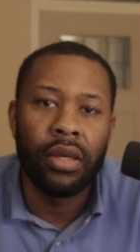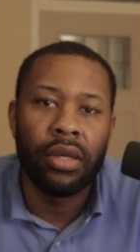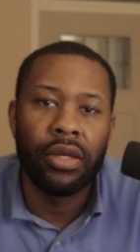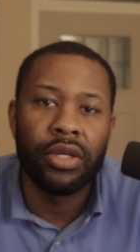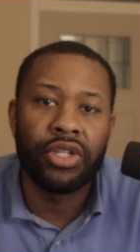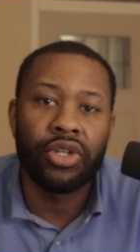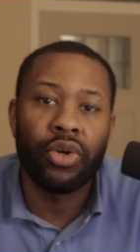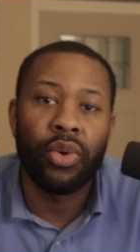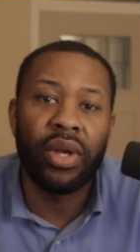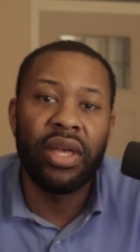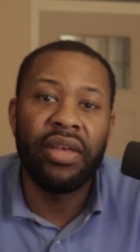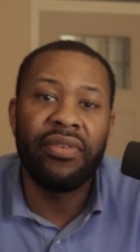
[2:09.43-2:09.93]

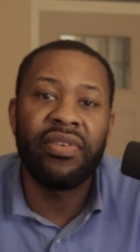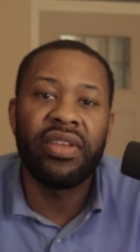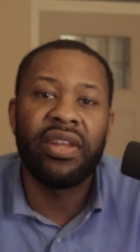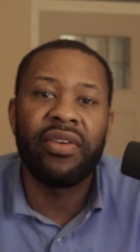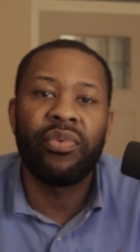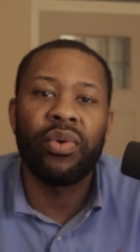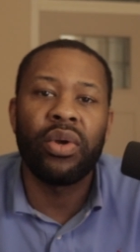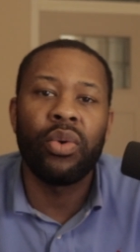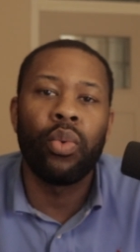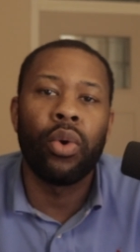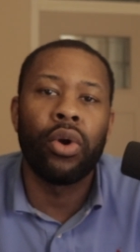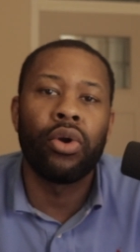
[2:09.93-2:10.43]
So, even if
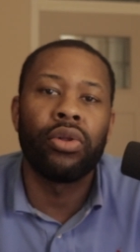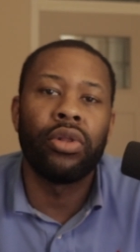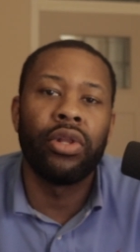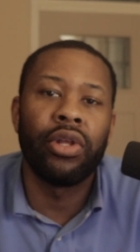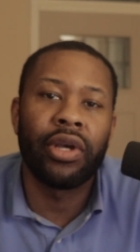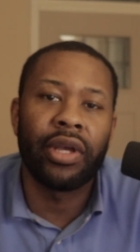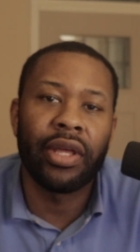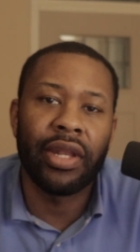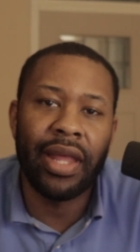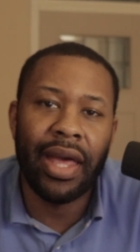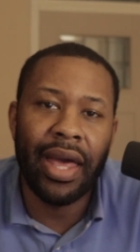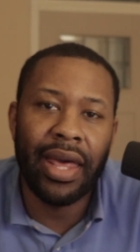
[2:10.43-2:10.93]
we weren't
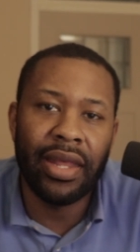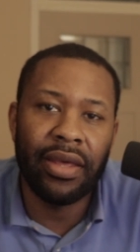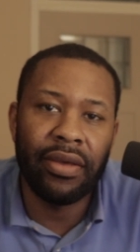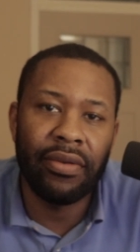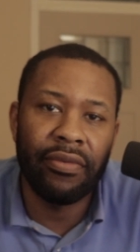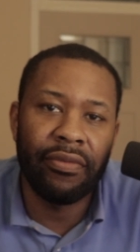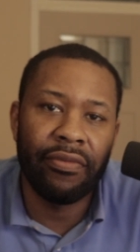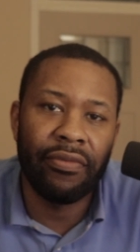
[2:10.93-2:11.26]
looking at it